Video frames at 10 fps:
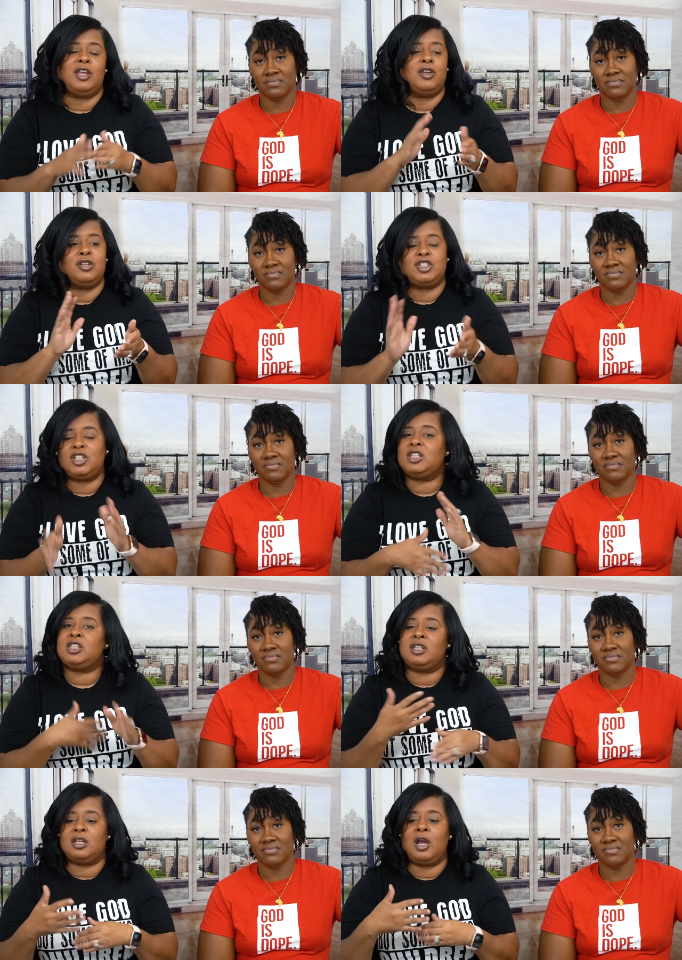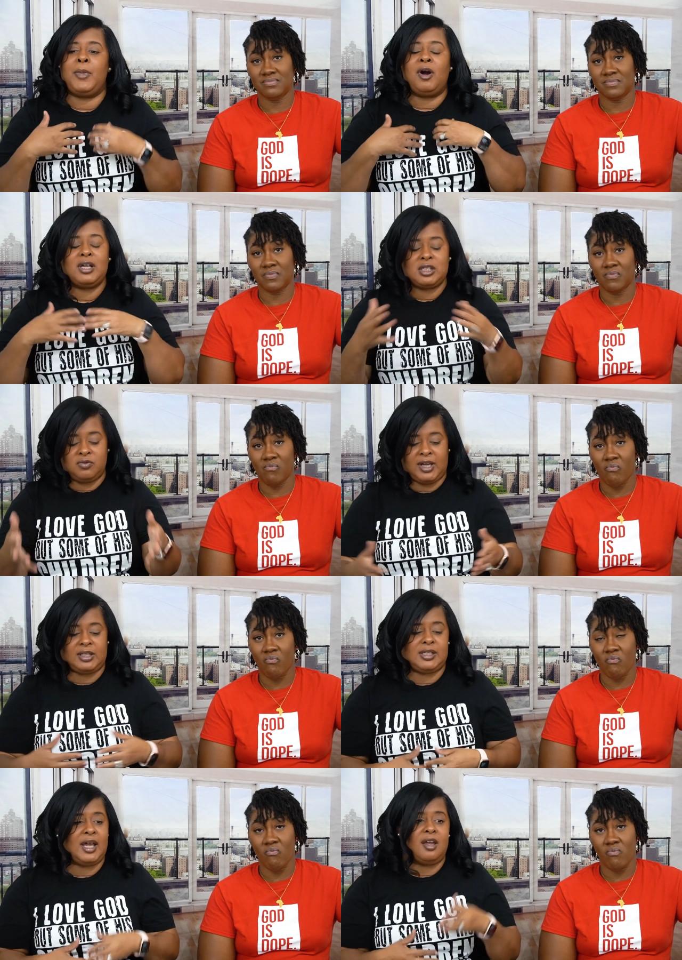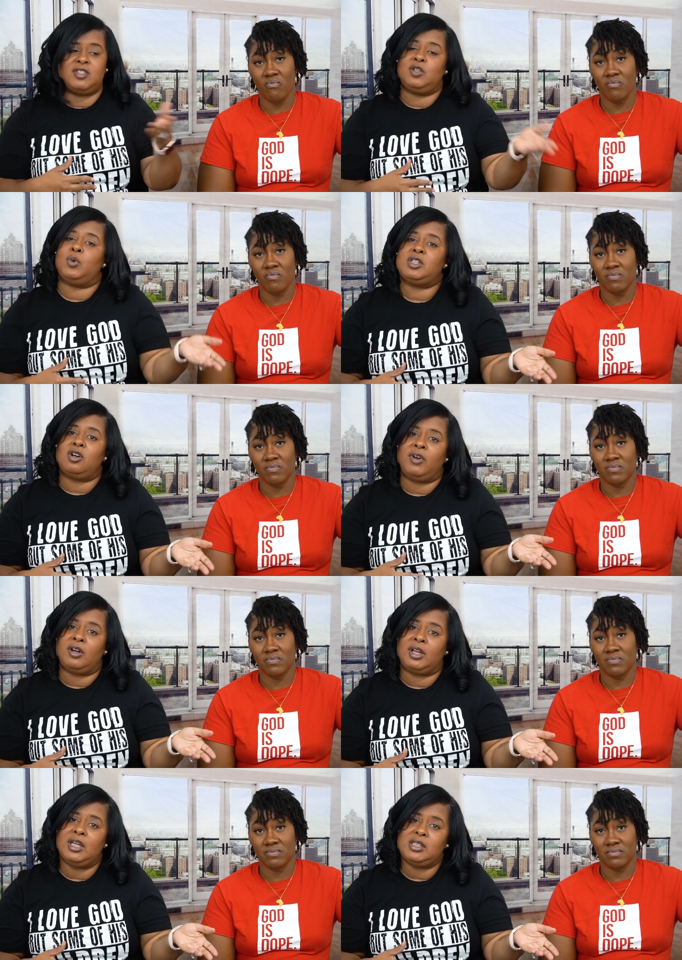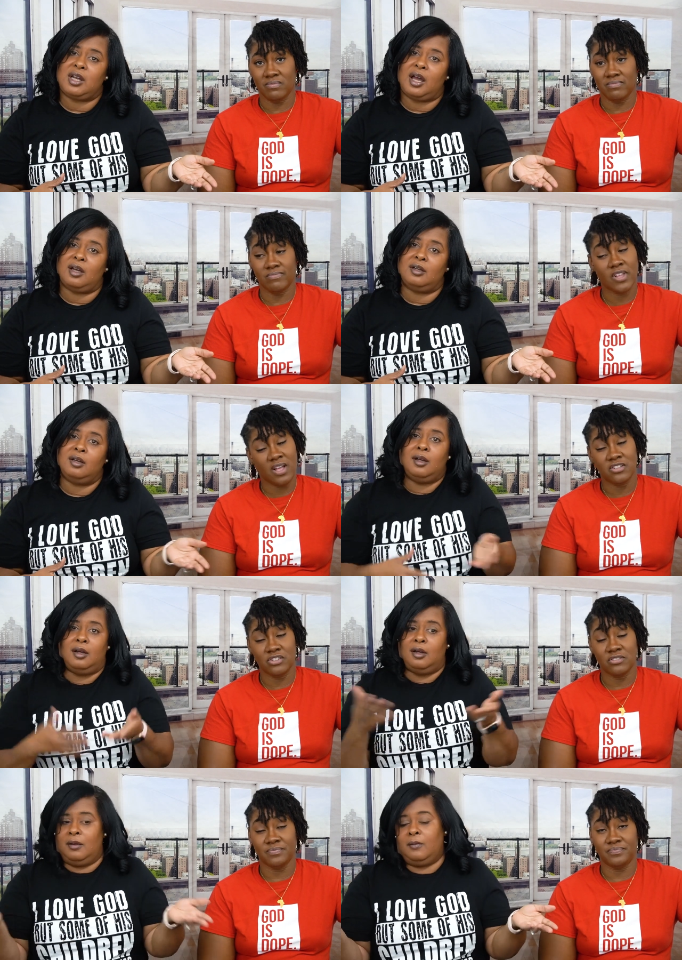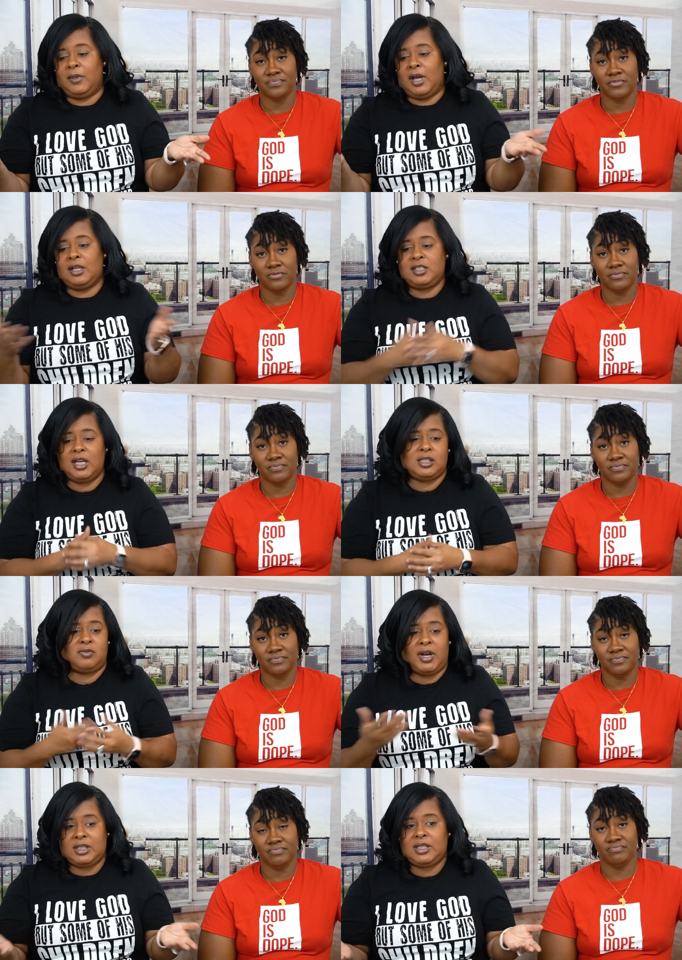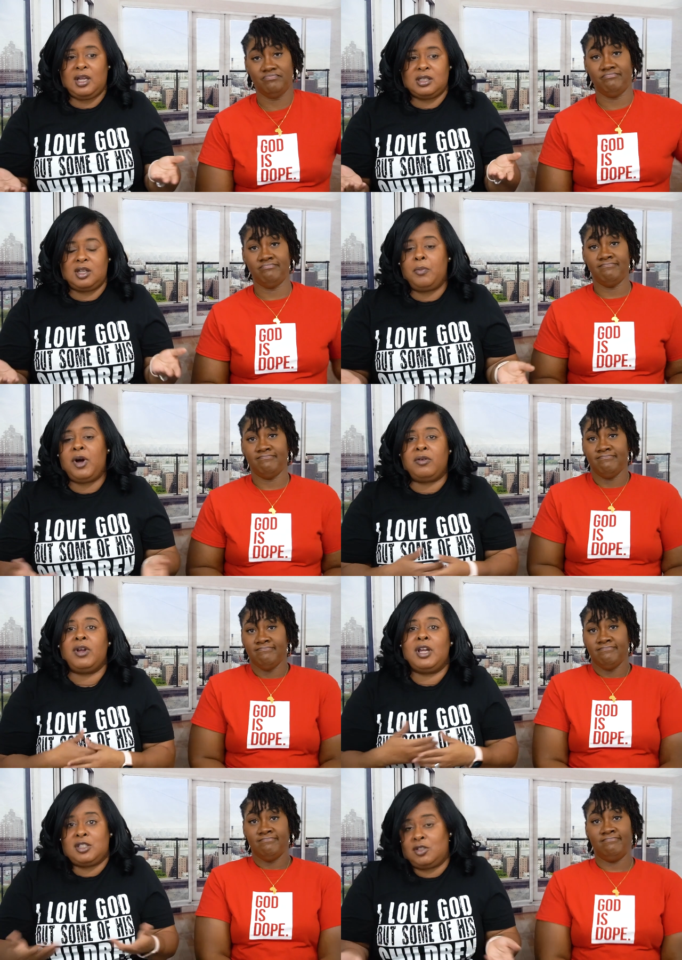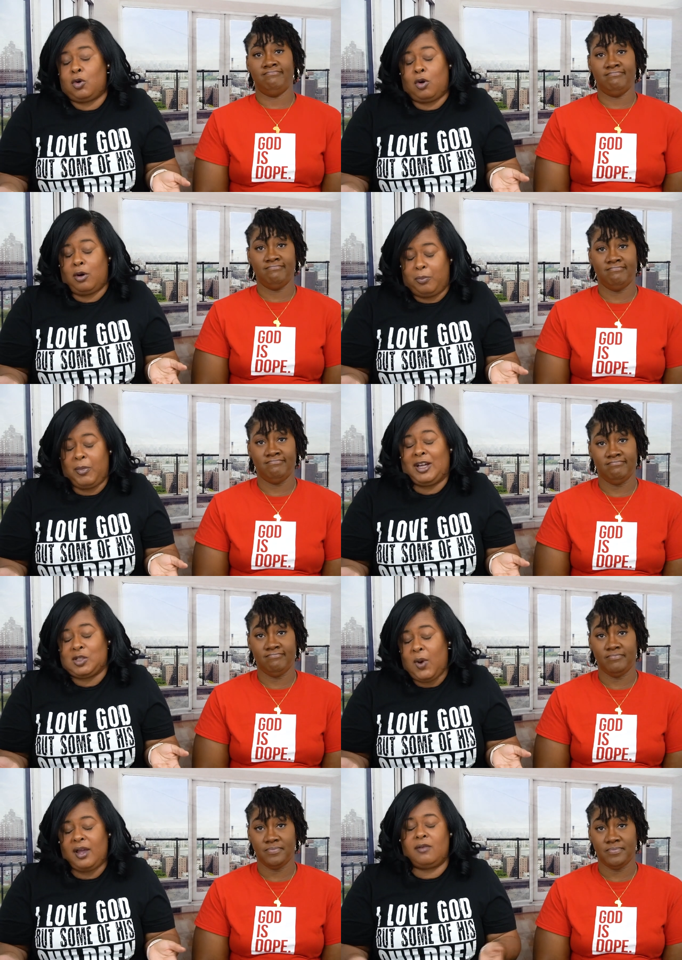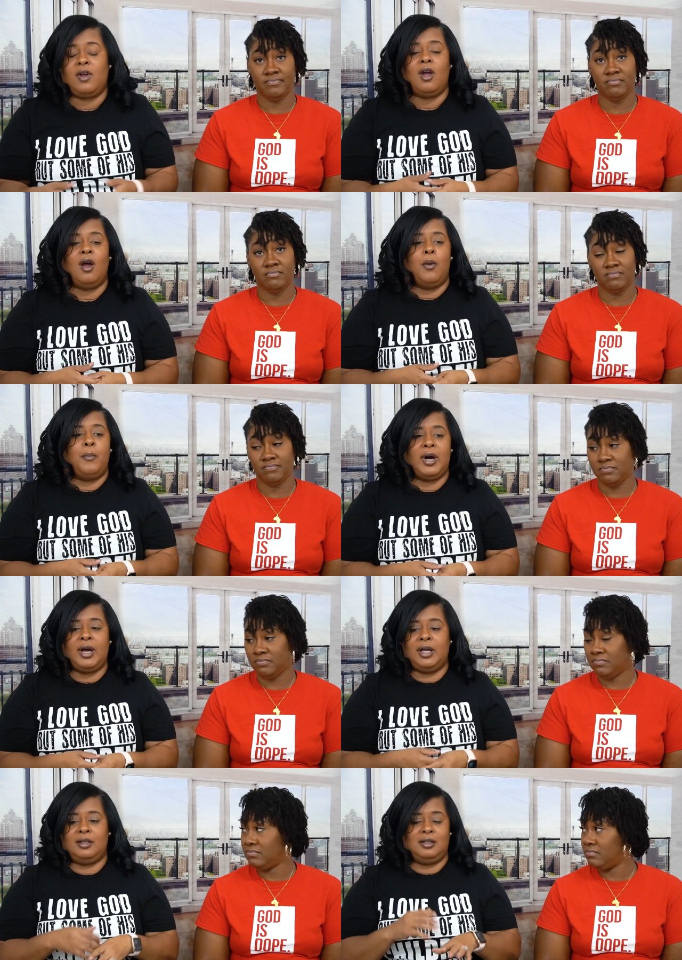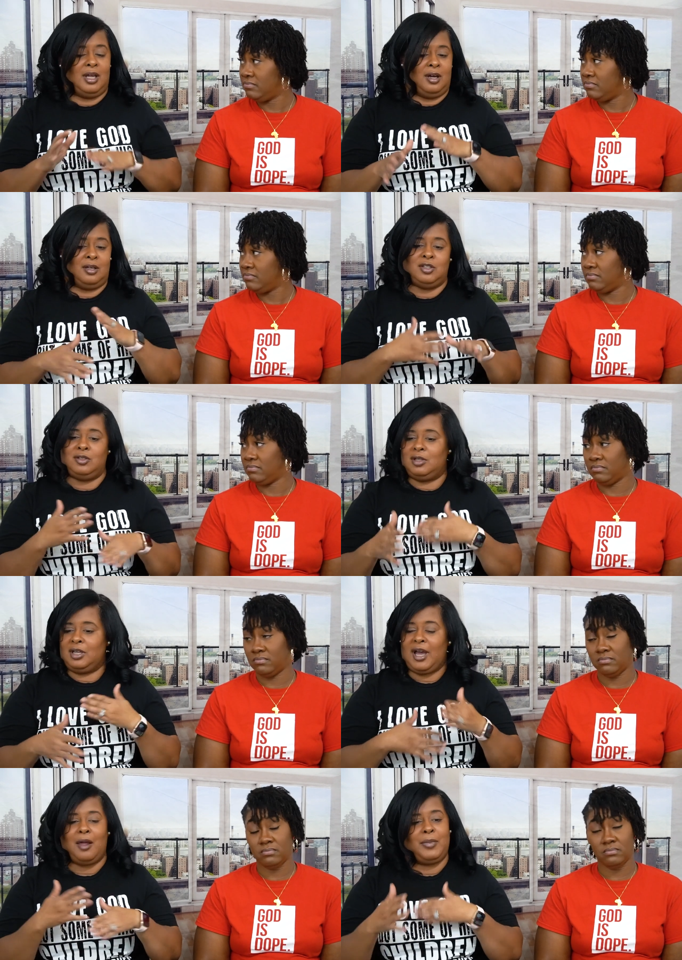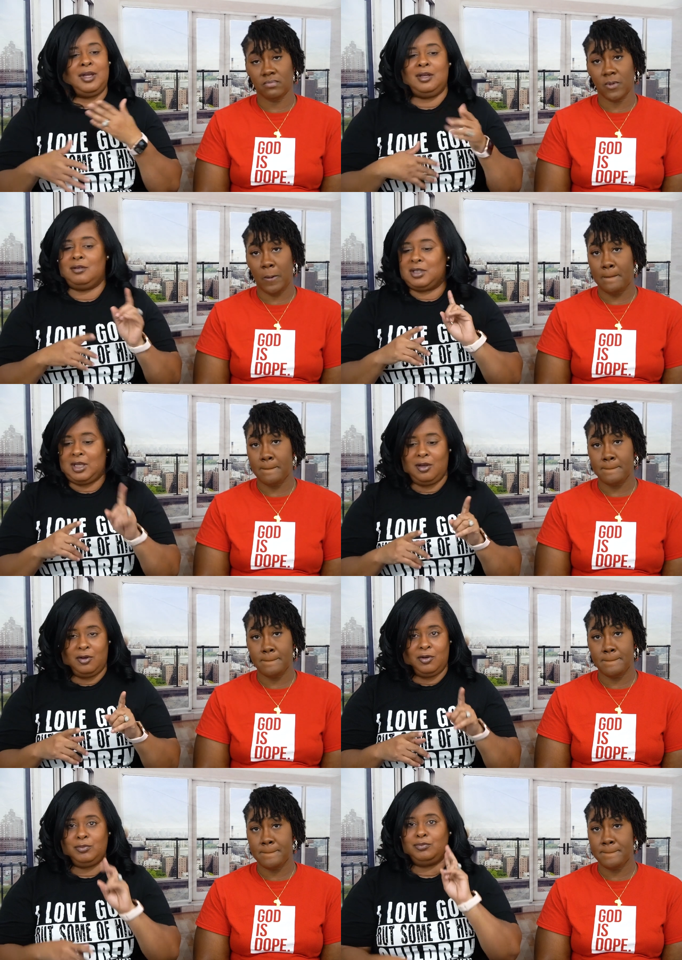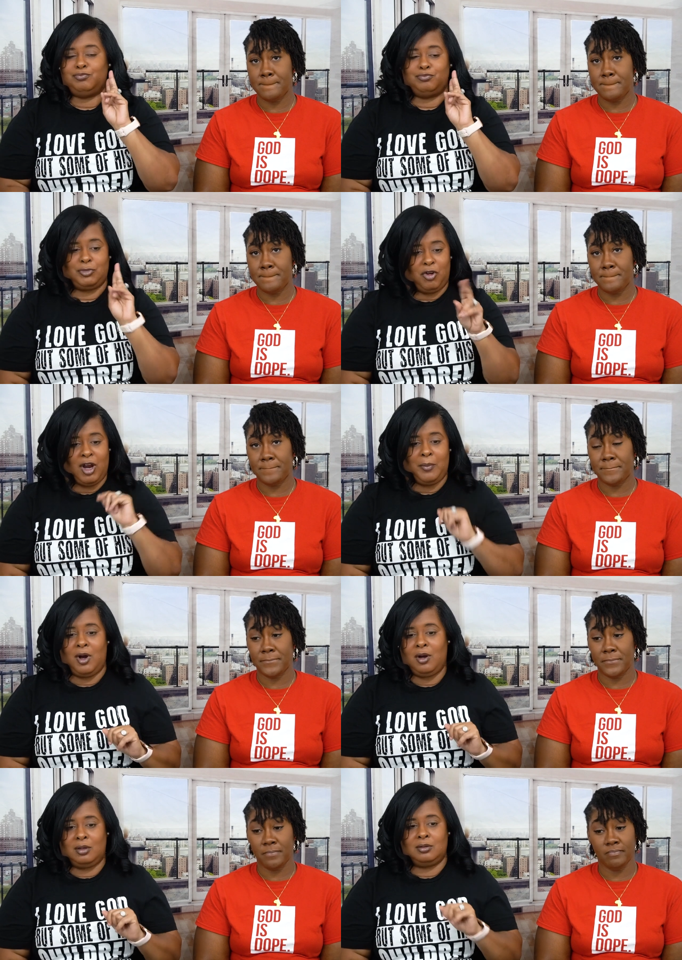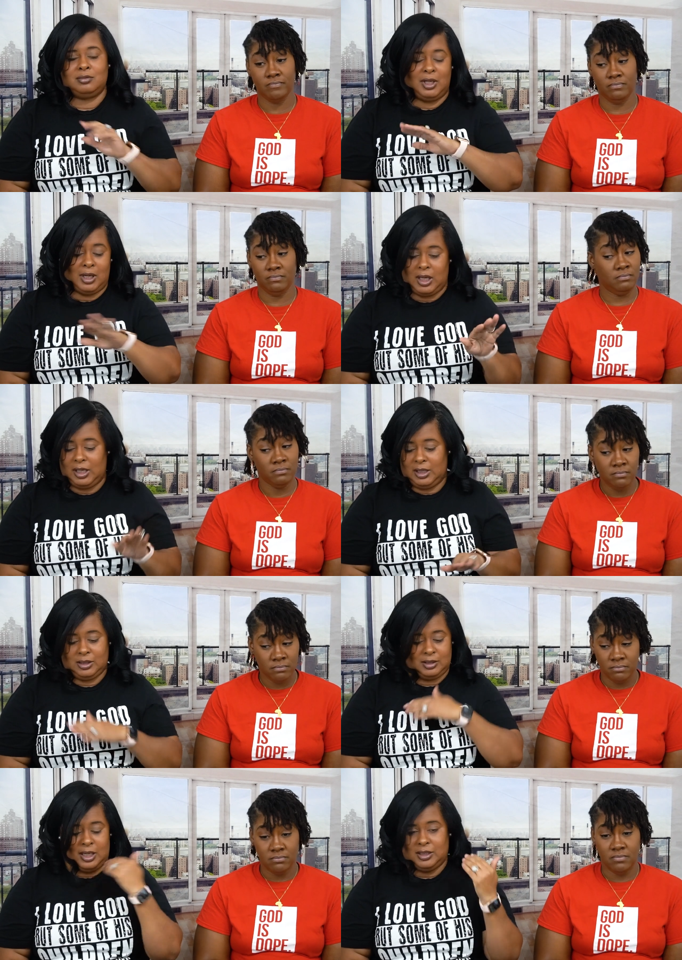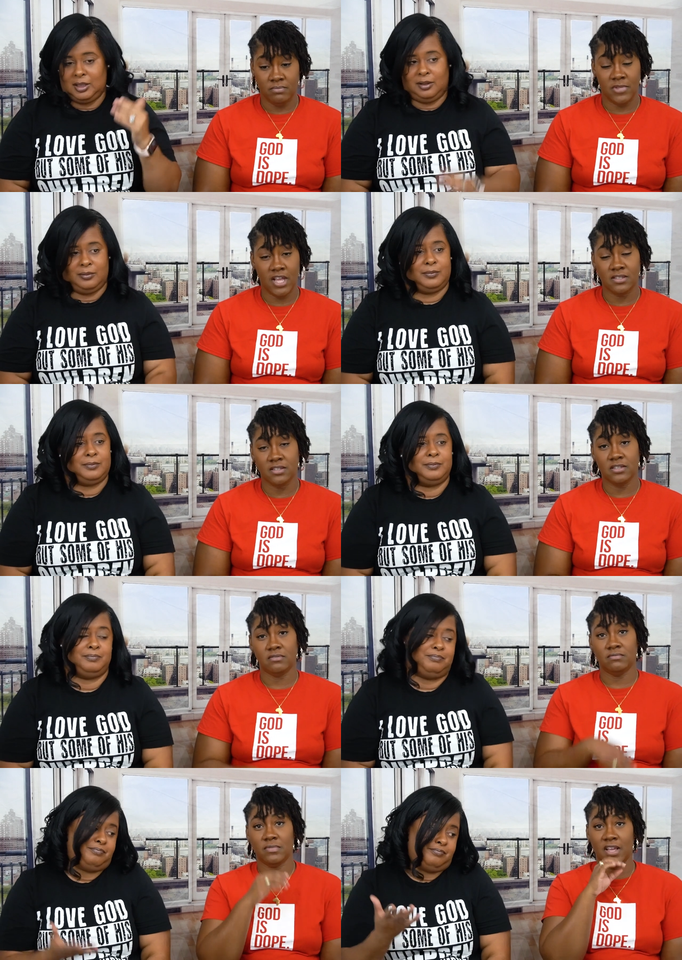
Speaker 1: and you she doesn't, and Mel has the right to say if she wants her around the kids or not. That's true. That she has the right to say as their mother and as your ex-wife. But yeah, it gotta be just him, the grandma, and the kids. That's it. That's it.